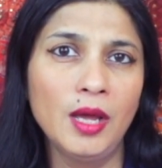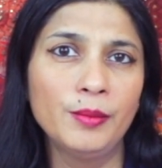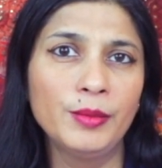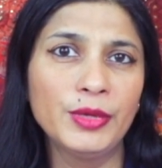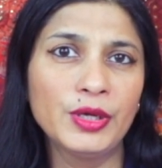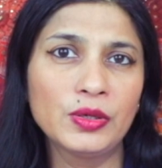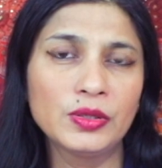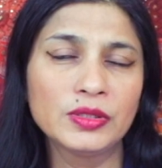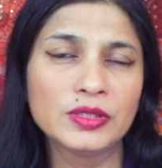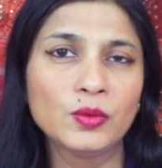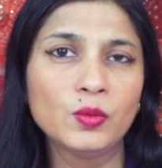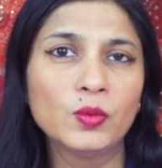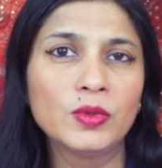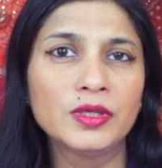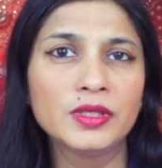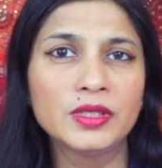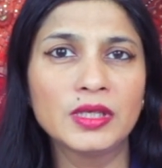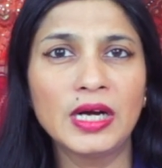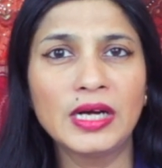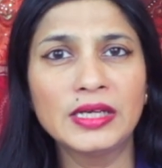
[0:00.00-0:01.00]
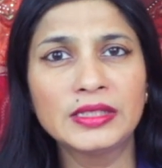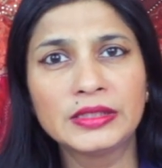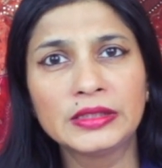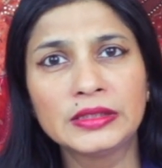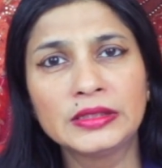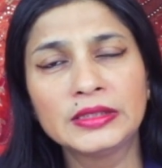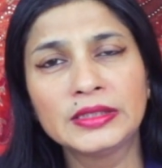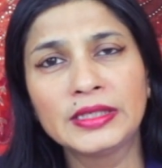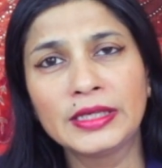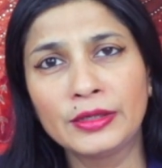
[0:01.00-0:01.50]
because a word
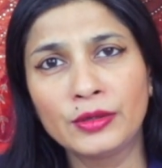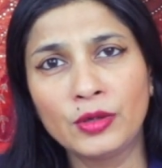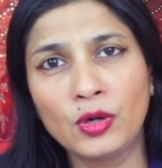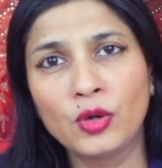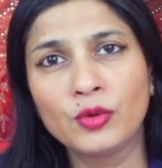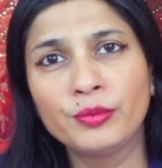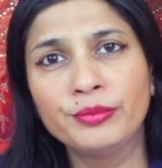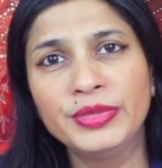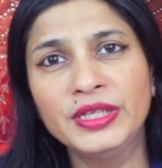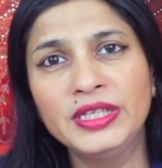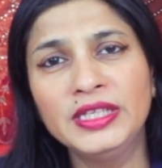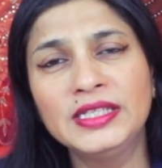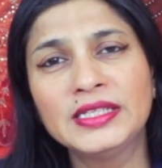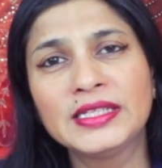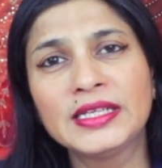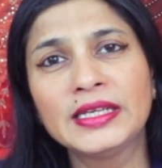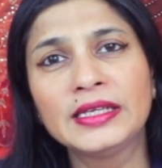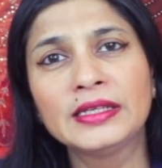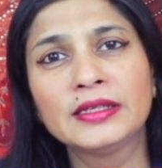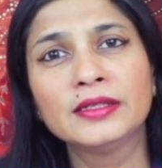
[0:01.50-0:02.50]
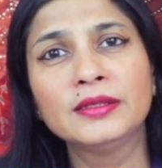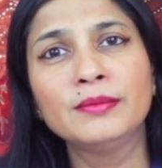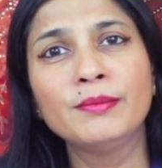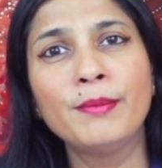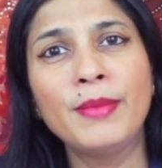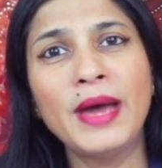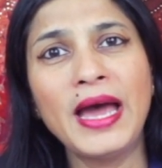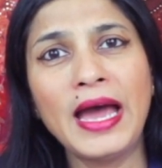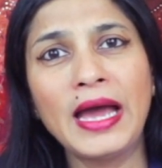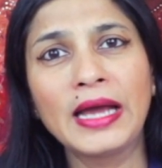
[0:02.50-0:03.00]
uttered cannot be
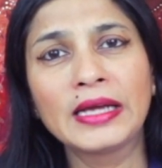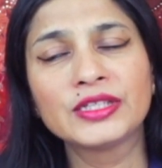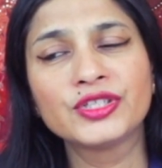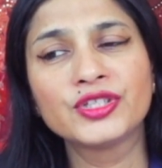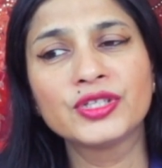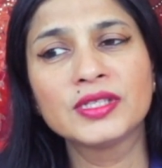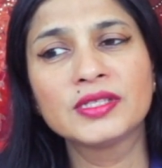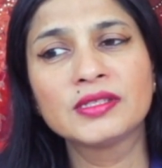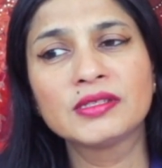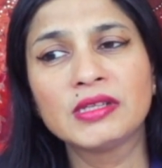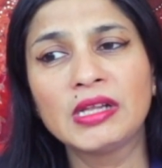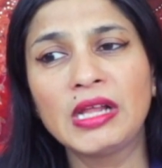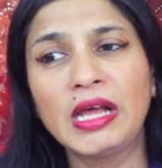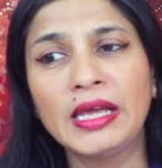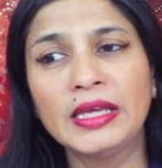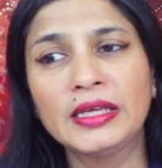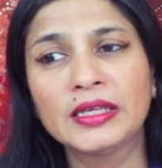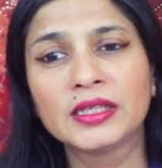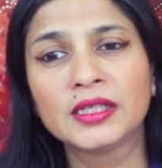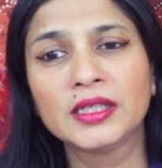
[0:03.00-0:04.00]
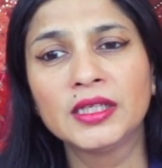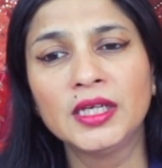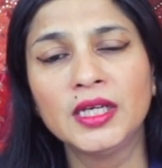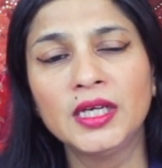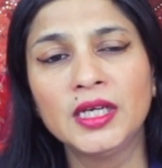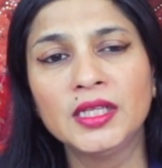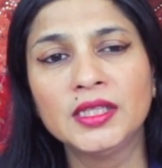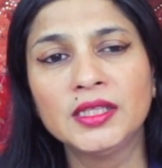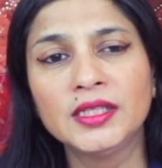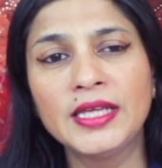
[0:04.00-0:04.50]
taken back. Just like
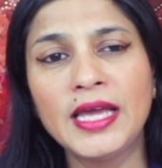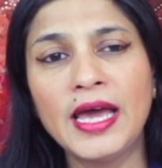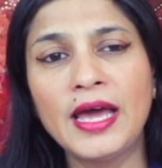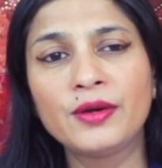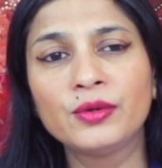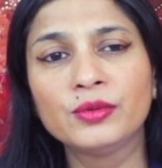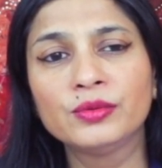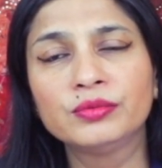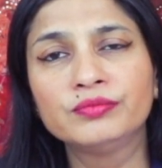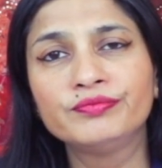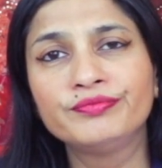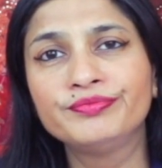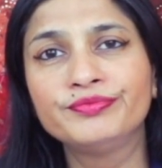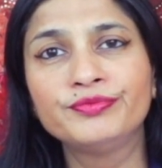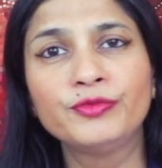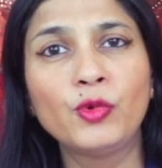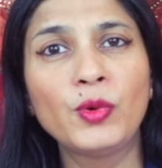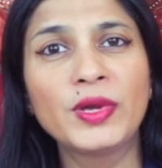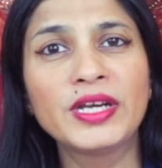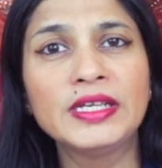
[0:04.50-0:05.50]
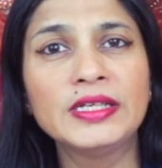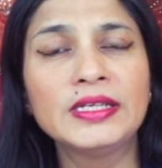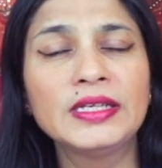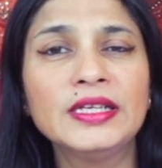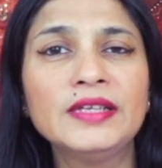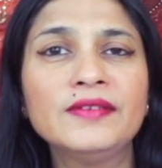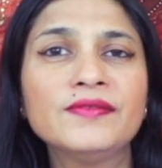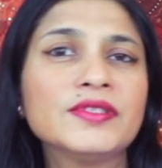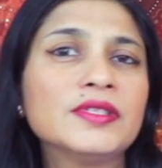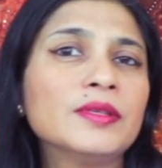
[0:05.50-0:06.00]
the arrow, when it
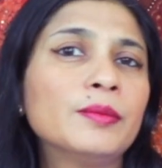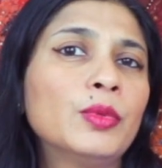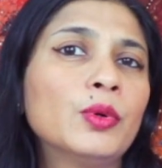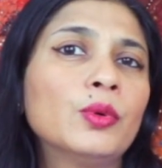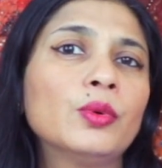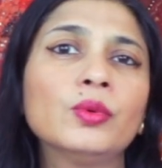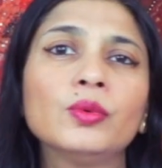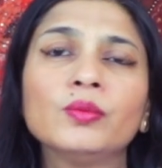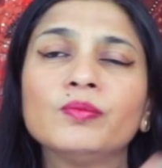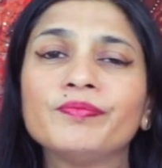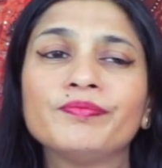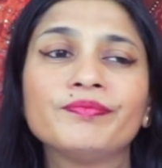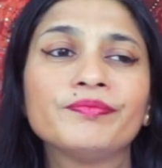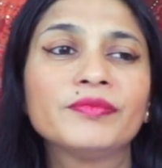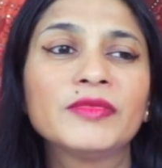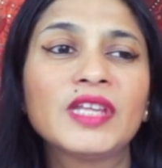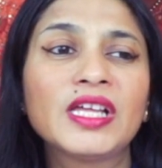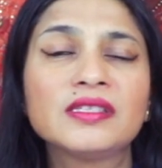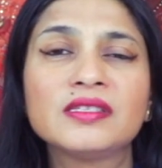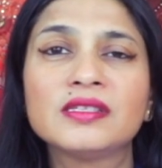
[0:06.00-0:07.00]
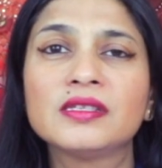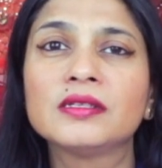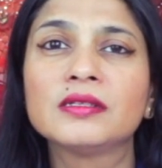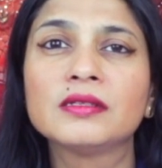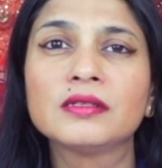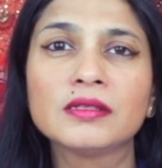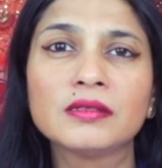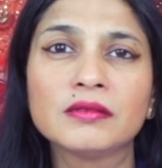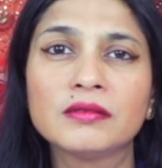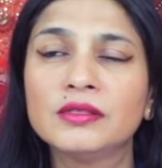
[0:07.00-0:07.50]
leaves the bow, that's
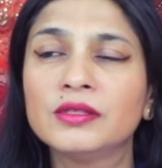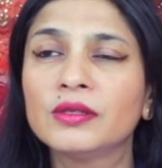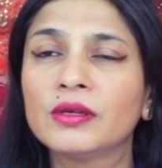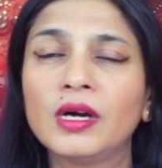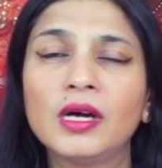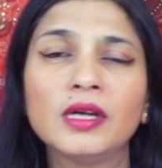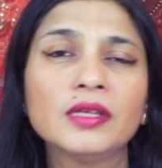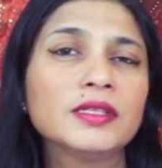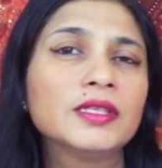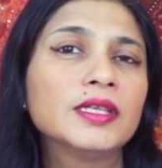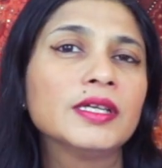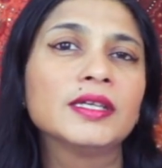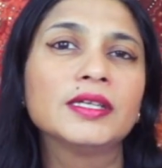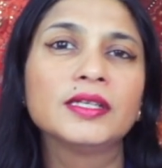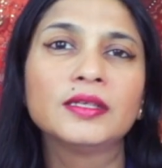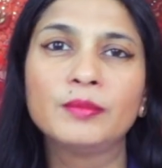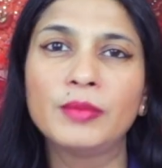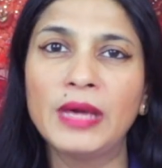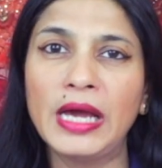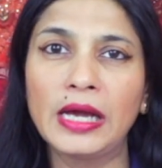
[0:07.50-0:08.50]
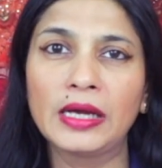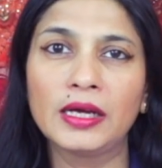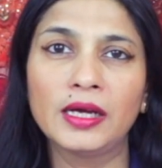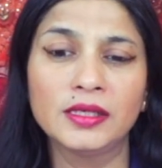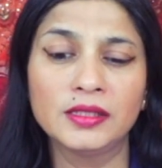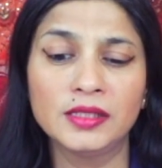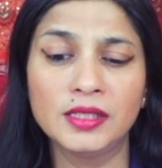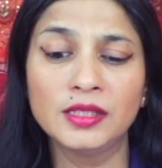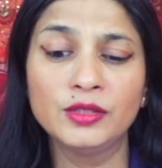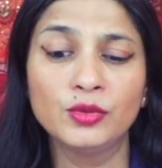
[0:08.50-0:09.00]
it. You can't take it back
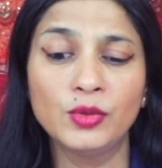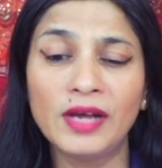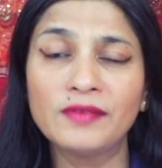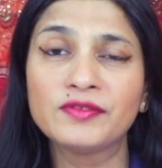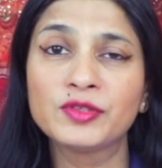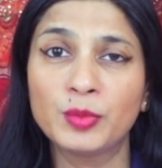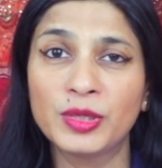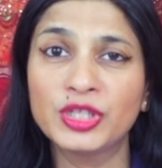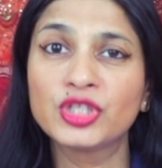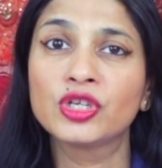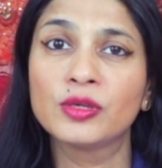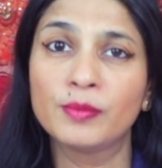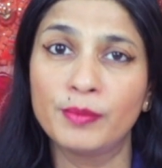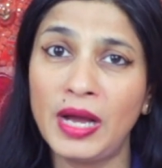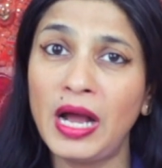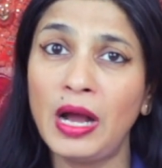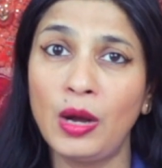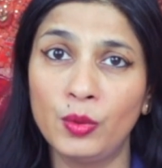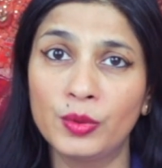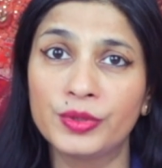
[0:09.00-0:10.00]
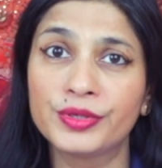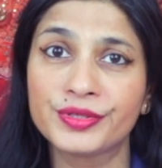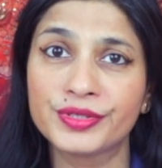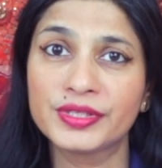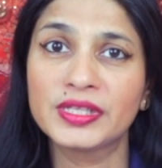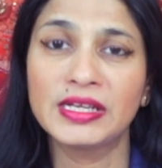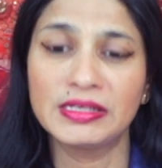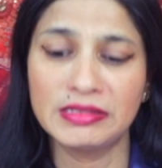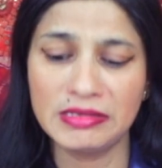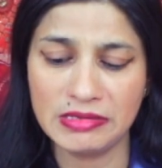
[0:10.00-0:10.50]
until you have special
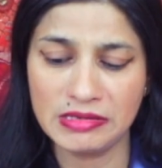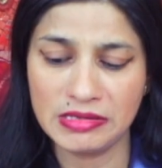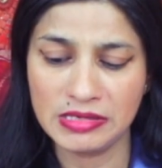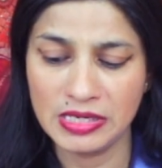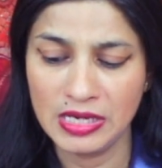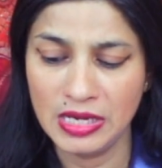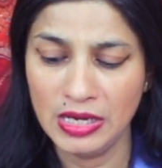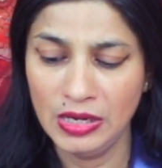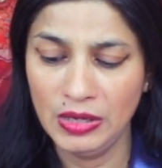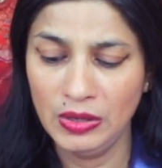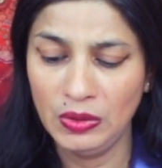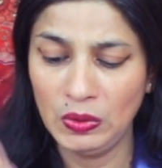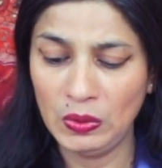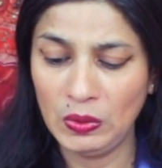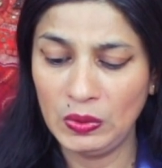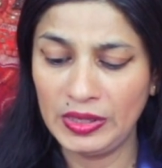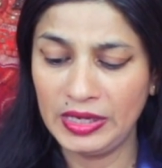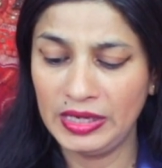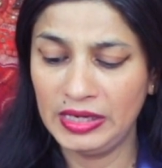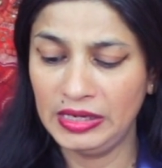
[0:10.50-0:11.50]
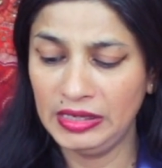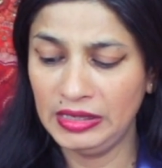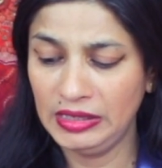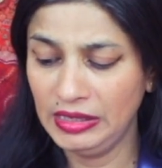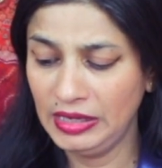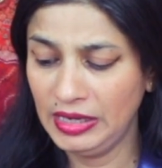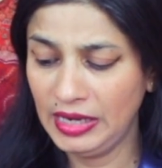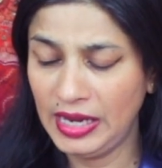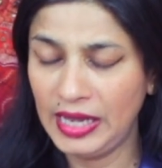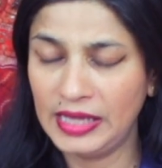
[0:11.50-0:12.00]
powers, that is. Okay.
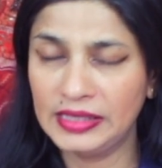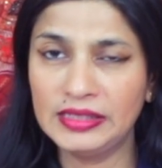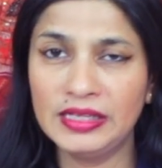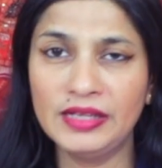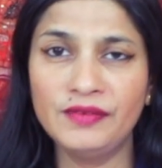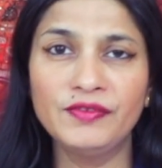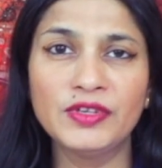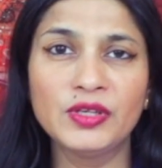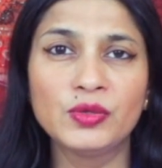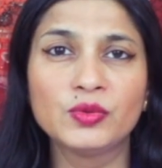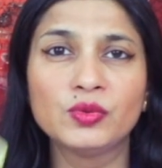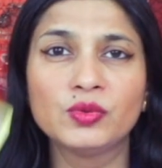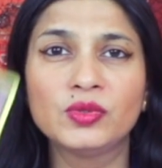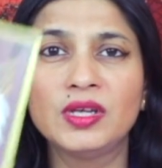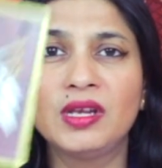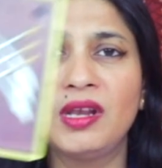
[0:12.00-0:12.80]
And then we go to the